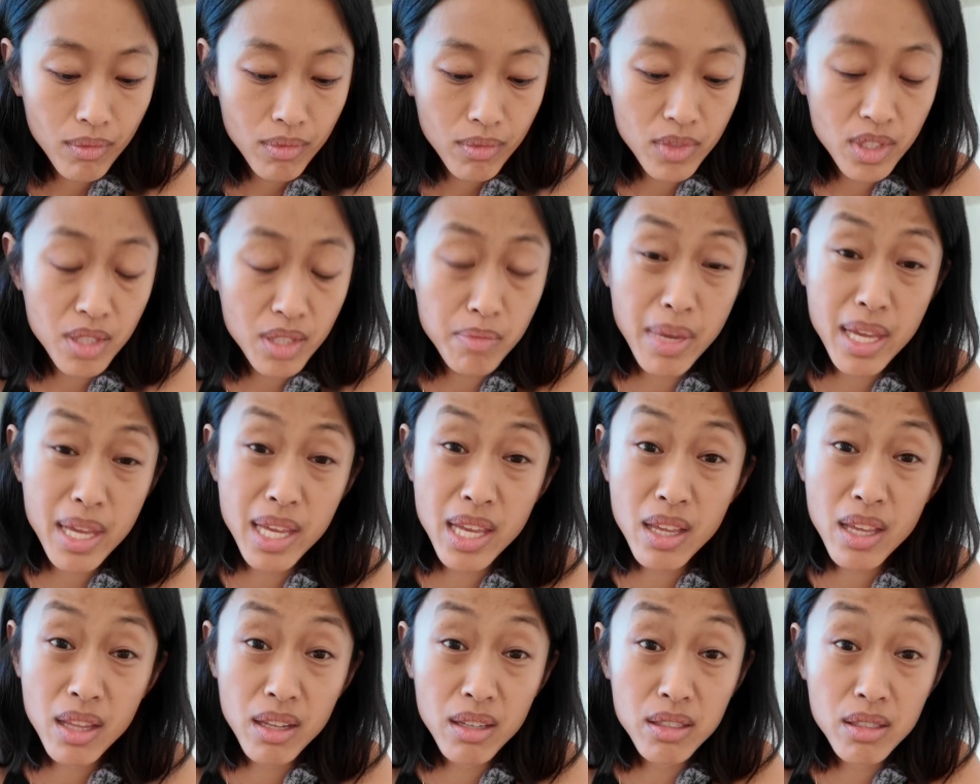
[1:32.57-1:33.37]
it's
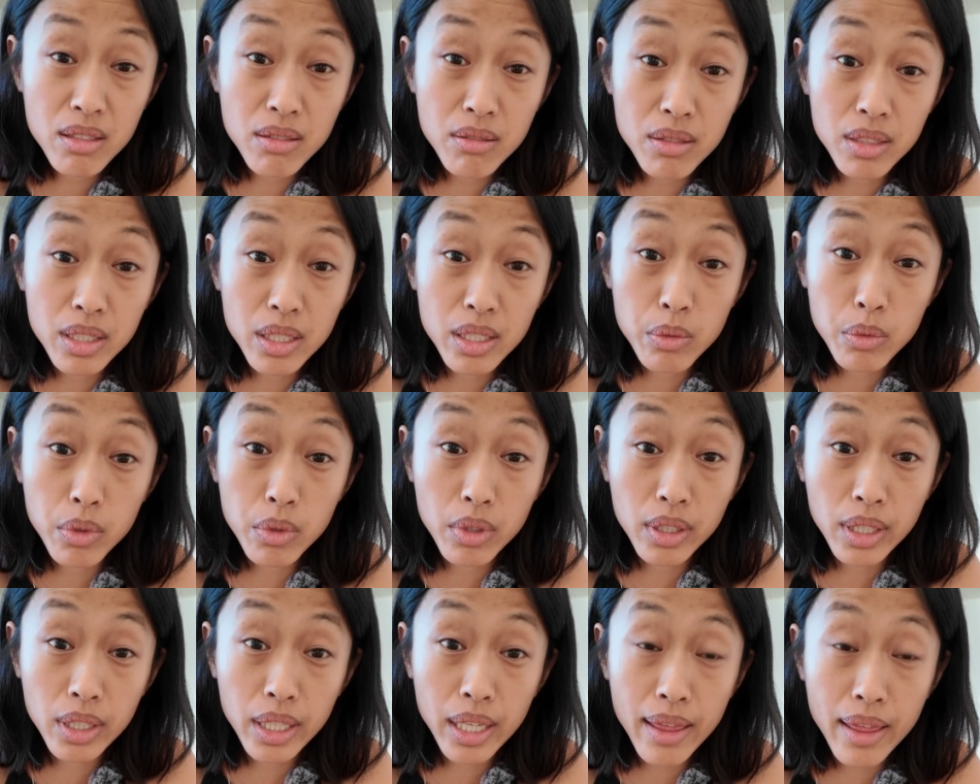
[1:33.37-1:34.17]
making us really
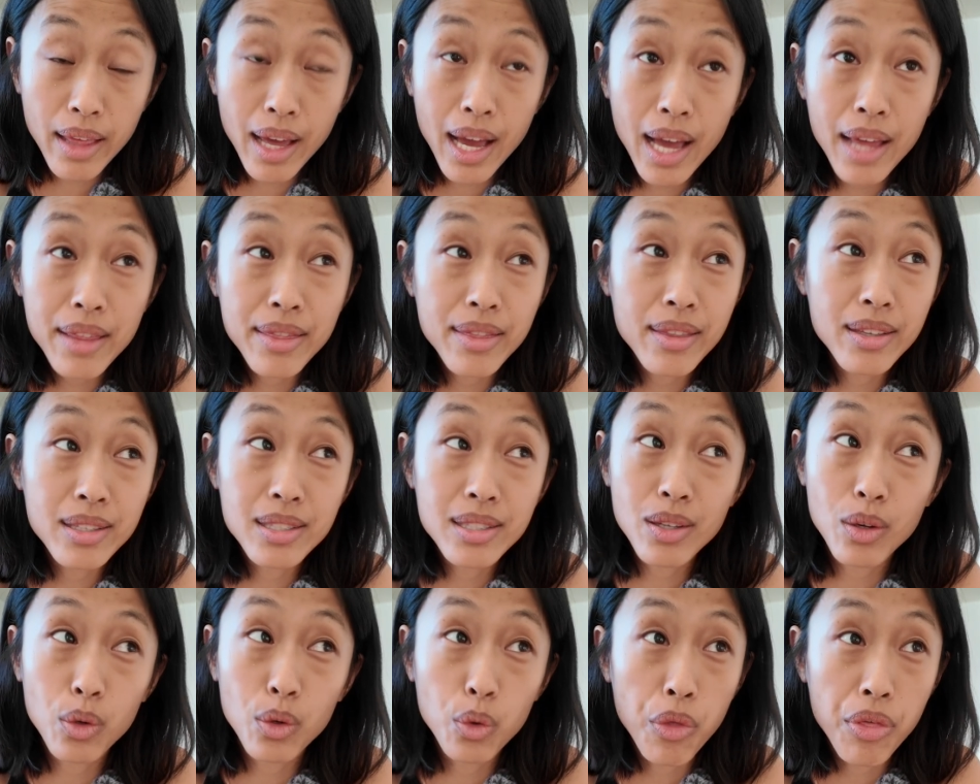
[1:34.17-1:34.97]
worry that
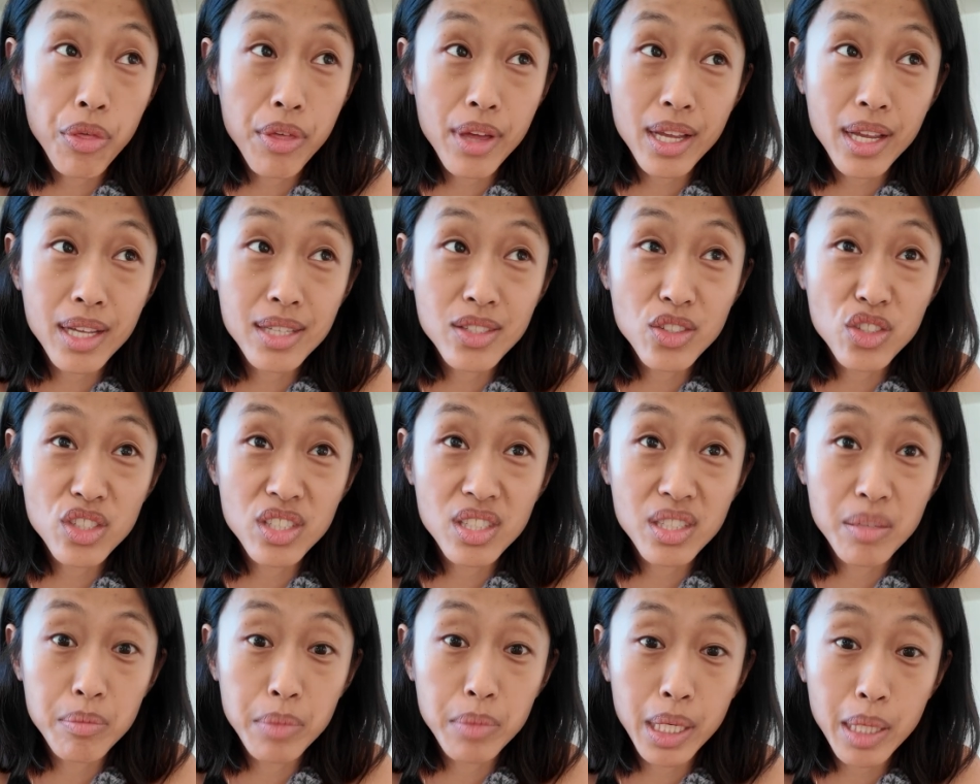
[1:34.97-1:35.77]
this whole thing is
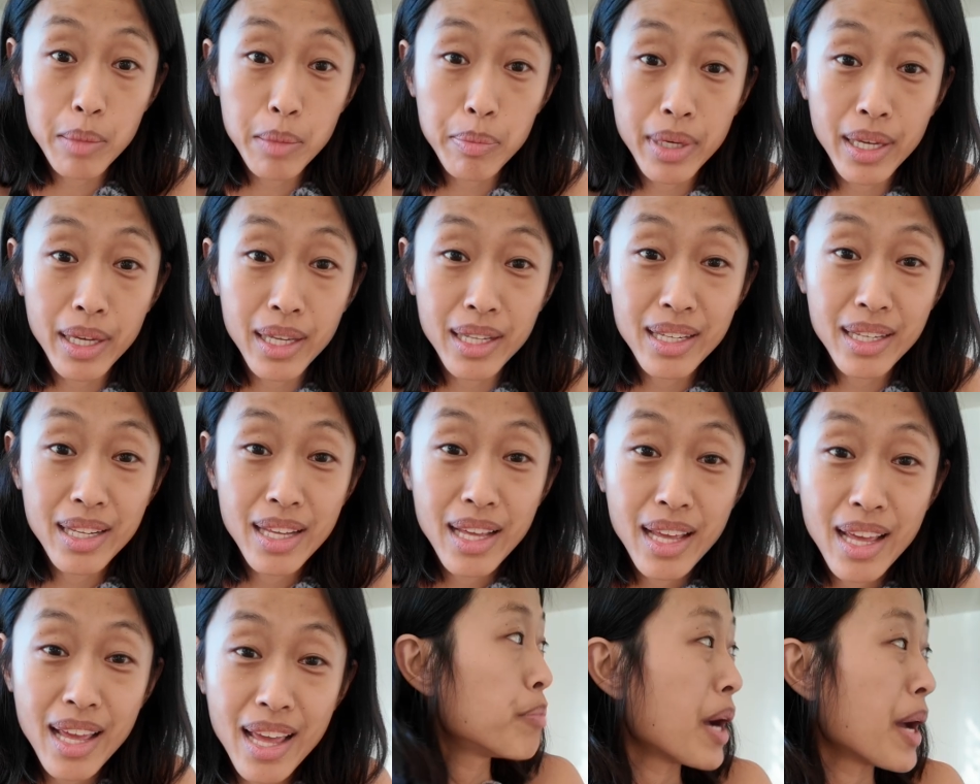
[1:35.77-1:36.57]
just a money pit.
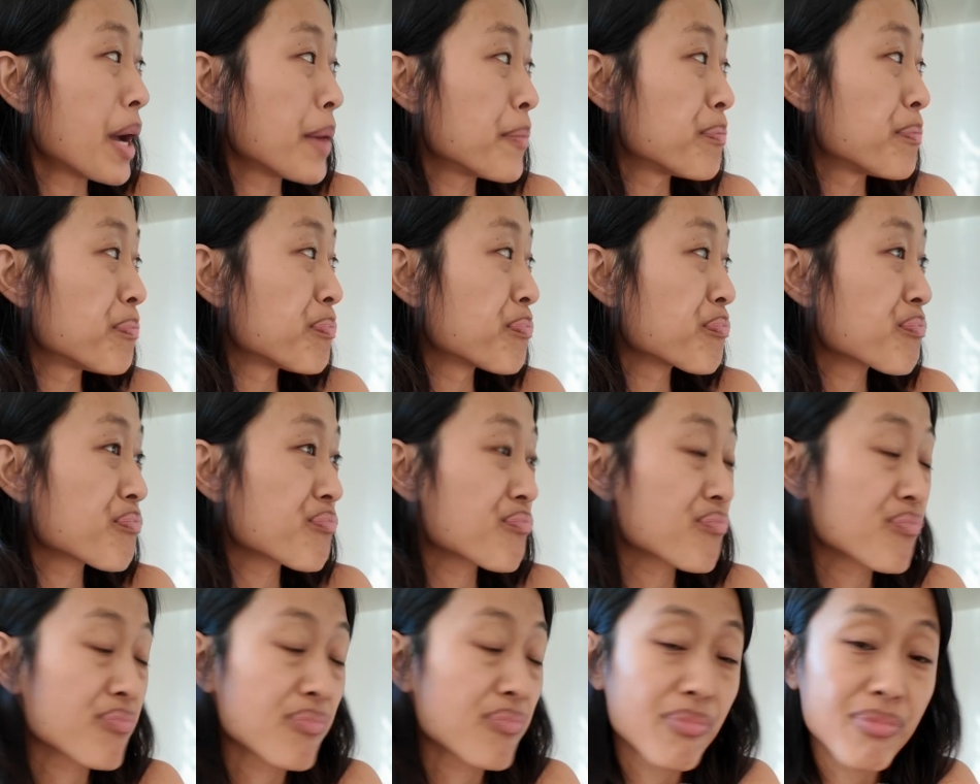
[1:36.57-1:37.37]
But
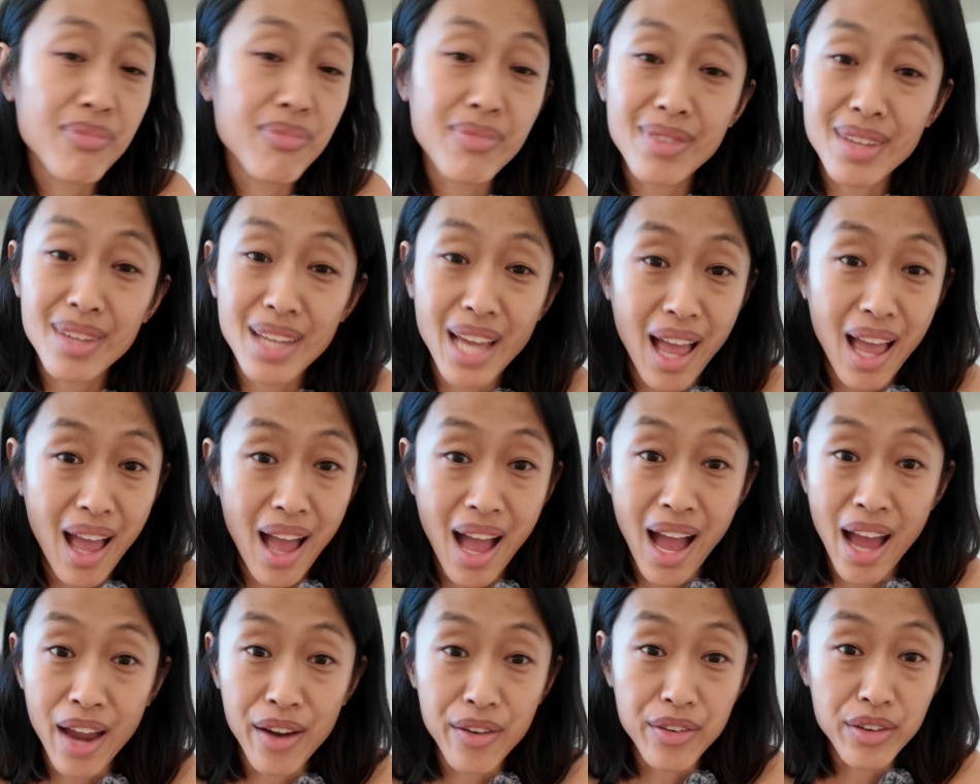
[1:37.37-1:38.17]

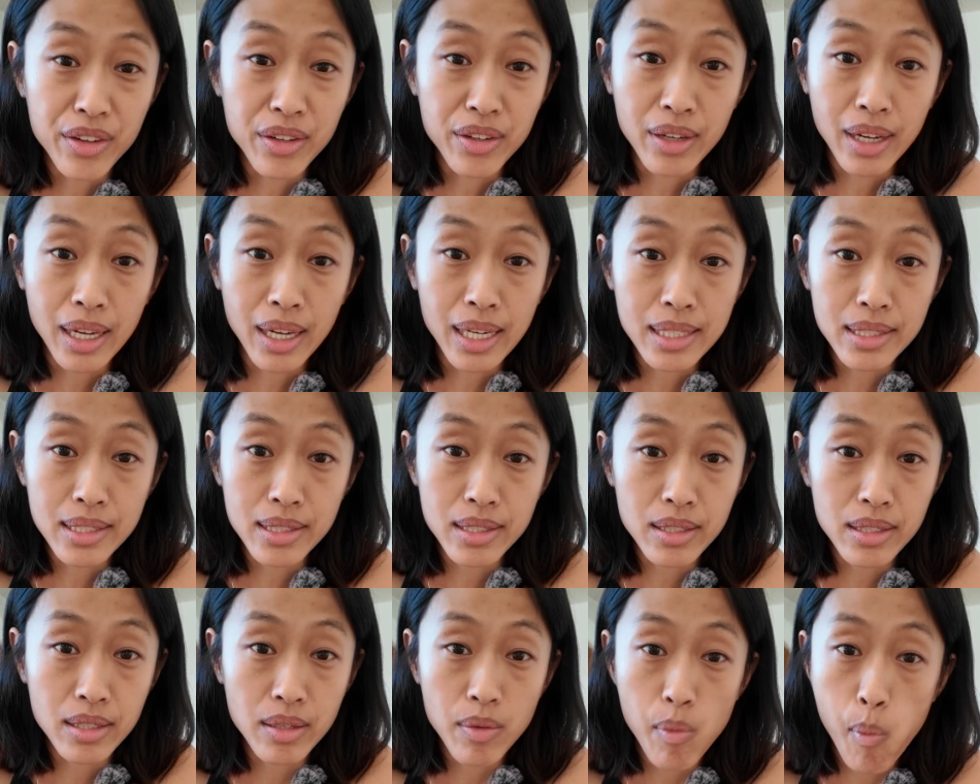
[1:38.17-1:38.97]
I don't know,
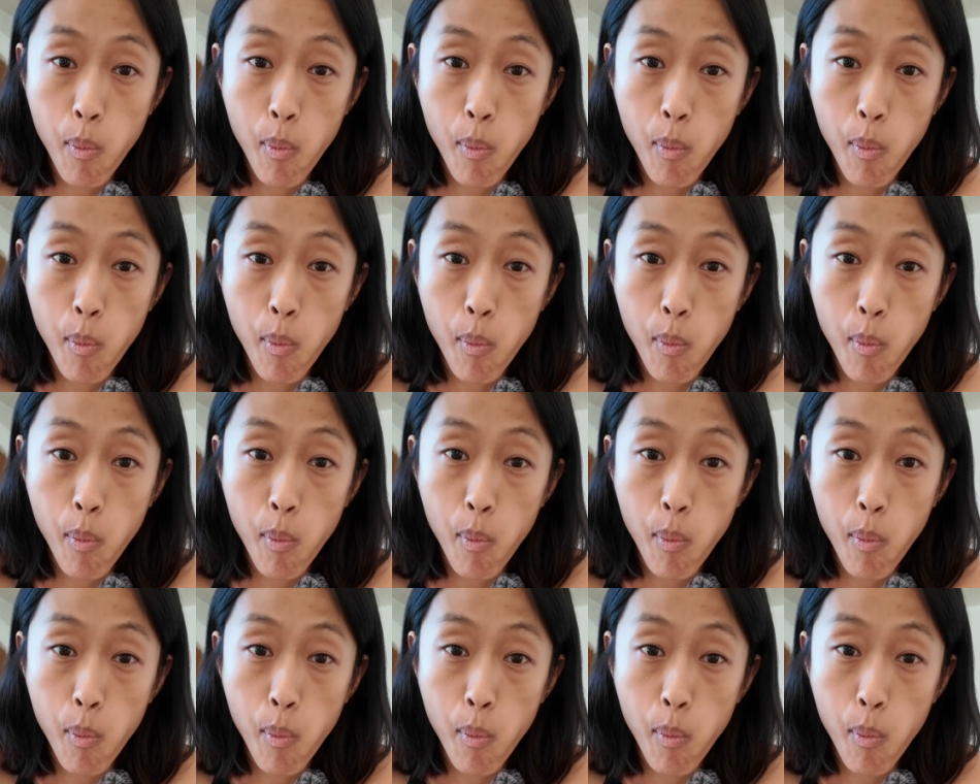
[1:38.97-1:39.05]
guys.